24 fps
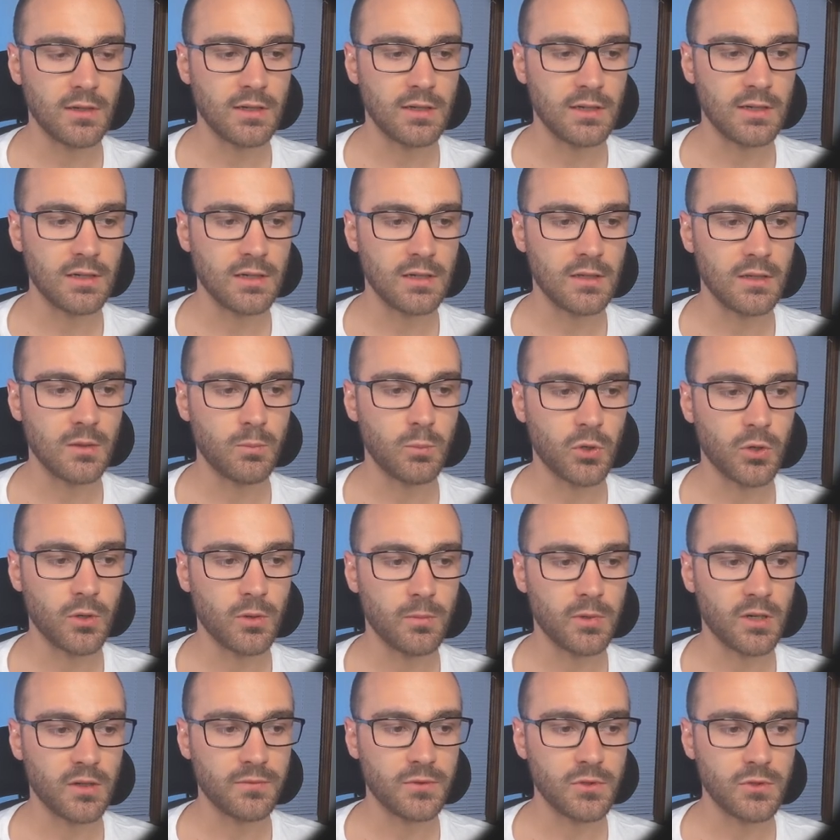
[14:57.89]
the
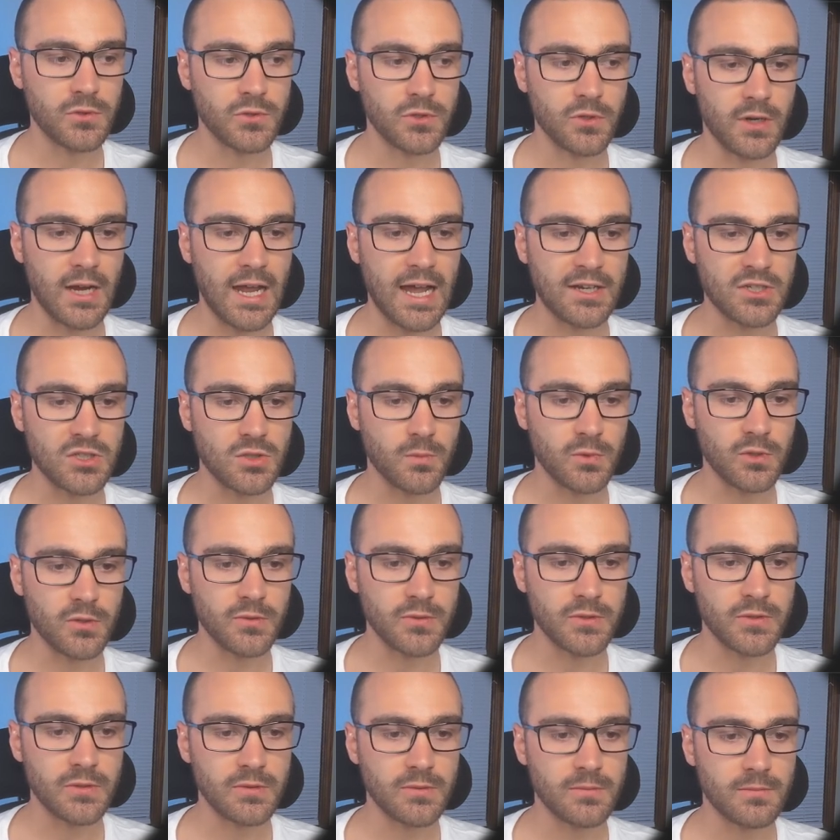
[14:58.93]
protobuf user
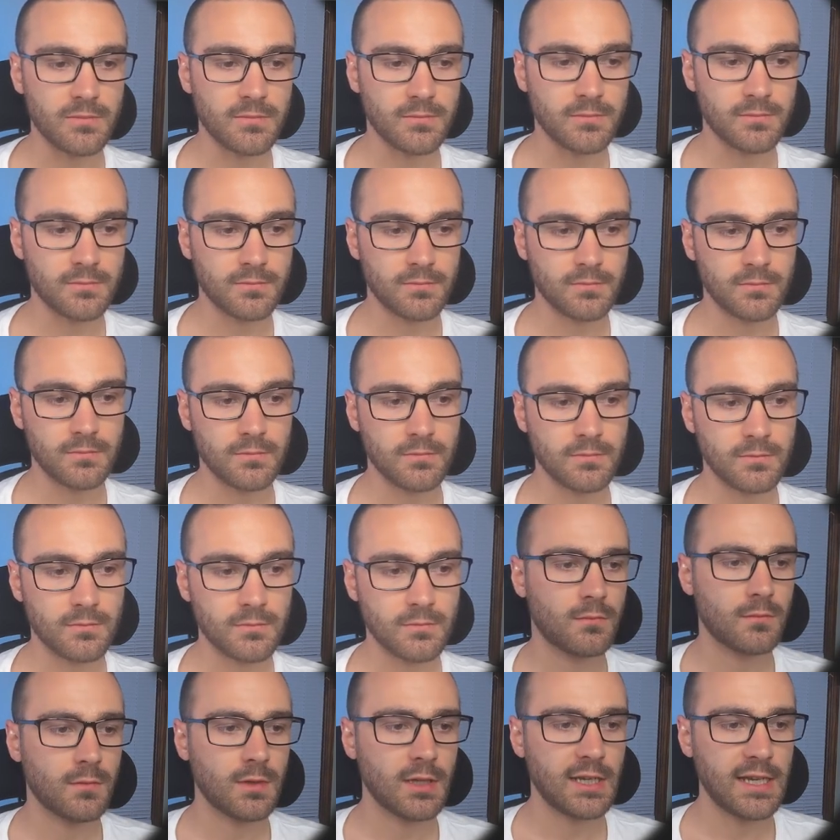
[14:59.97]
attributes.
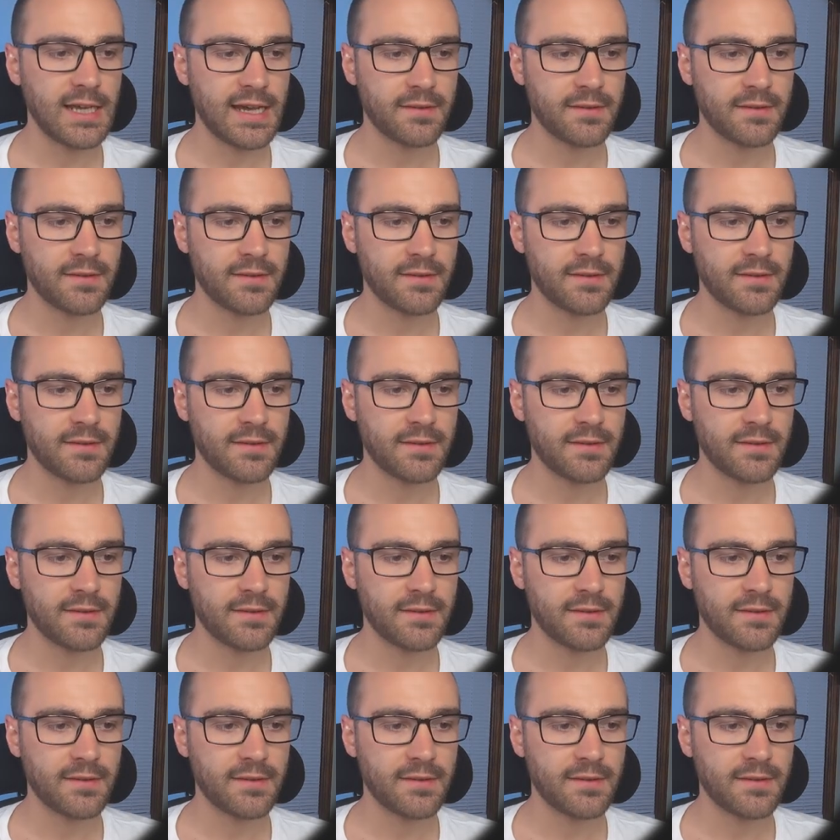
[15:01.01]
And